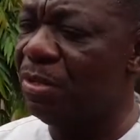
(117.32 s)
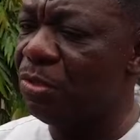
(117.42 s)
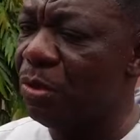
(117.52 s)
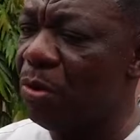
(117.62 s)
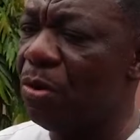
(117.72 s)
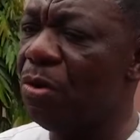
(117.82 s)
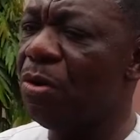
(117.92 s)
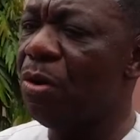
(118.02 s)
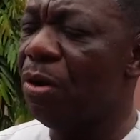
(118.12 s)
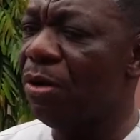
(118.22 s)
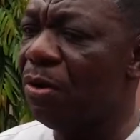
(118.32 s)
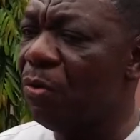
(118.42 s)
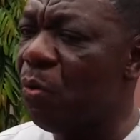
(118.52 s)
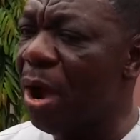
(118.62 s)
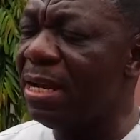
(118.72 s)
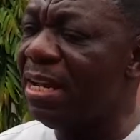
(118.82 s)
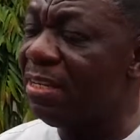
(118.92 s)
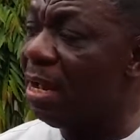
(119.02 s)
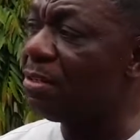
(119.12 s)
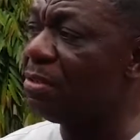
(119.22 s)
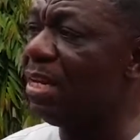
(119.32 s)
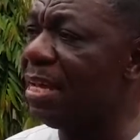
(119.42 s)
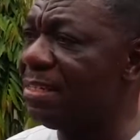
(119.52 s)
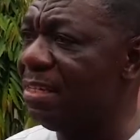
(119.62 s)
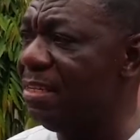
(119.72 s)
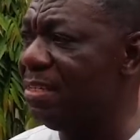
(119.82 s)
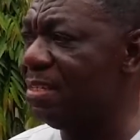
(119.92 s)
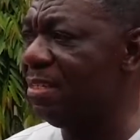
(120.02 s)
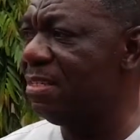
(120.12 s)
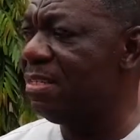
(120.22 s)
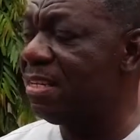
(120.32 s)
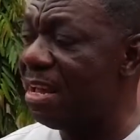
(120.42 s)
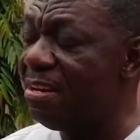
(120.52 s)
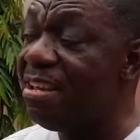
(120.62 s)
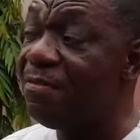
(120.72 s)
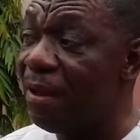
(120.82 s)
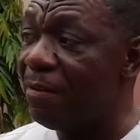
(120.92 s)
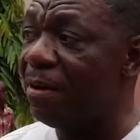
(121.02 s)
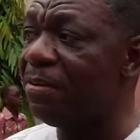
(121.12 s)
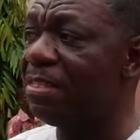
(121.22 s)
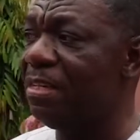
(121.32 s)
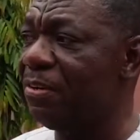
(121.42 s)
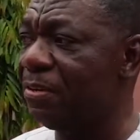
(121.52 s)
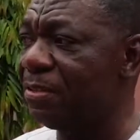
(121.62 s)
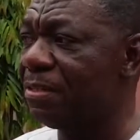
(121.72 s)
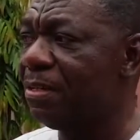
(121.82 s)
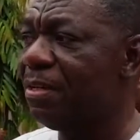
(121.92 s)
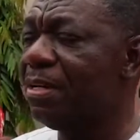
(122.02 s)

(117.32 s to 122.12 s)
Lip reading: So when it gets to that state, then it's very, very serious.